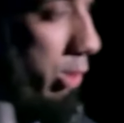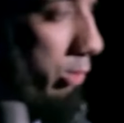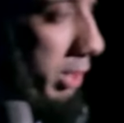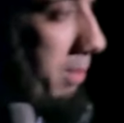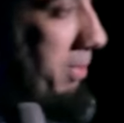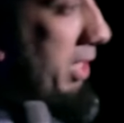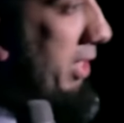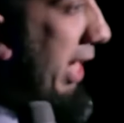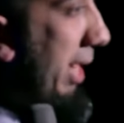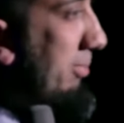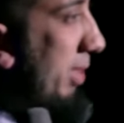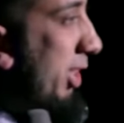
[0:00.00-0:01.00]
Does it only mean
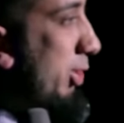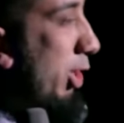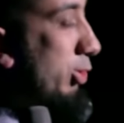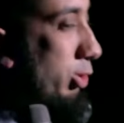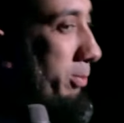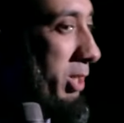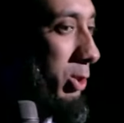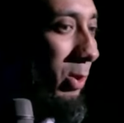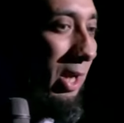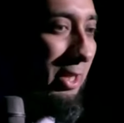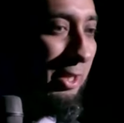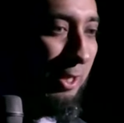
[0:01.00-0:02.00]
name? Does it also mean
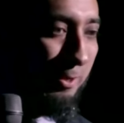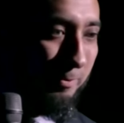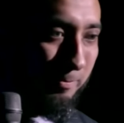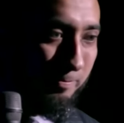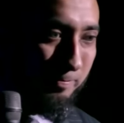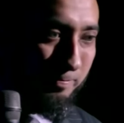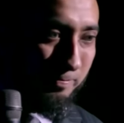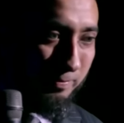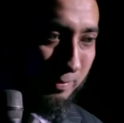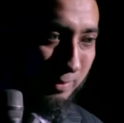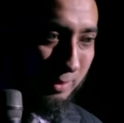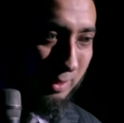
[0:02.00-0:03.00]
quality?
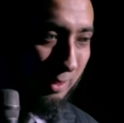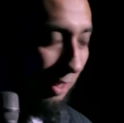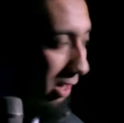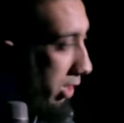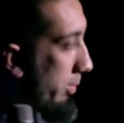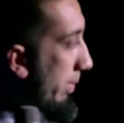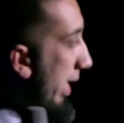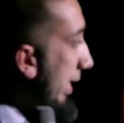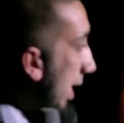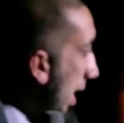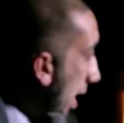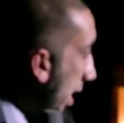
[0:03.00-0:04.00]
Oh my
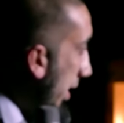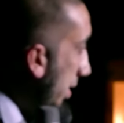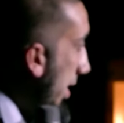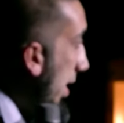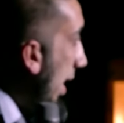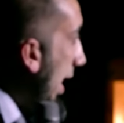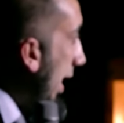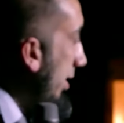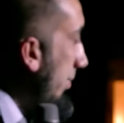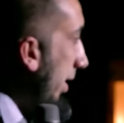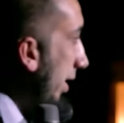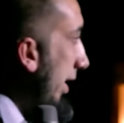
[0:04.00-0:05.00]
God.
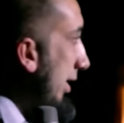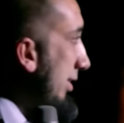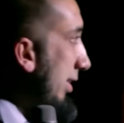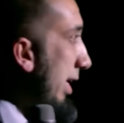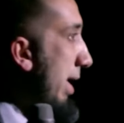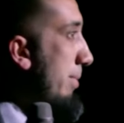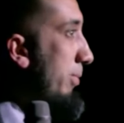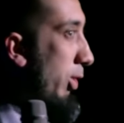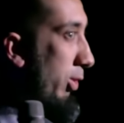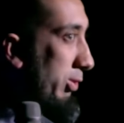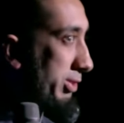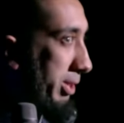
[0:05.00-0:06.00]
Adam alayhi salam
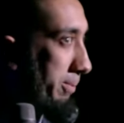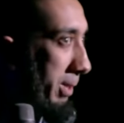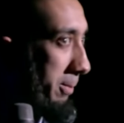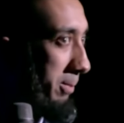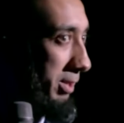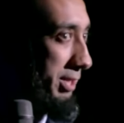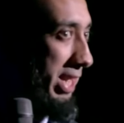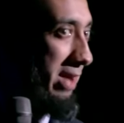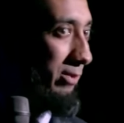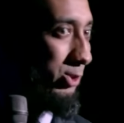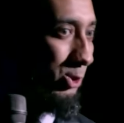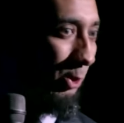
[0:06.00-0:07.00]
knows the people that
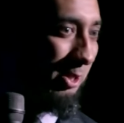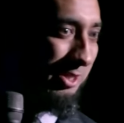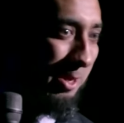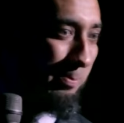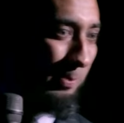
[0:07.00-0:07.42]
have a short